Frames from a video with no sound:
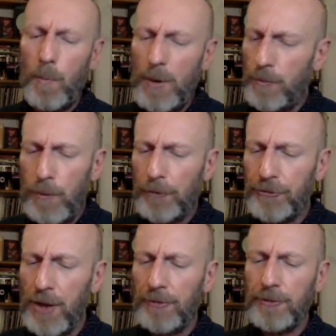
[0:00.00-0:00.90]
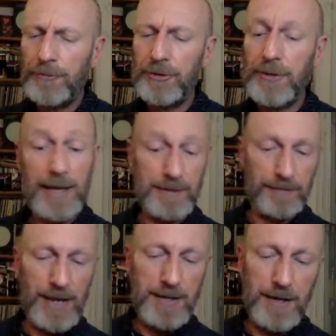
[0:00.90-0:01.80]
with what chance of success,
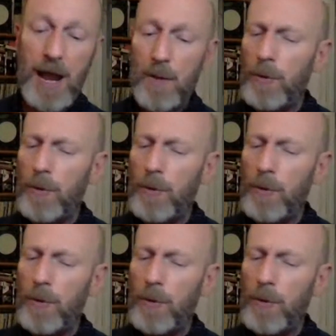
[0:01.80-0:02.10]
if any.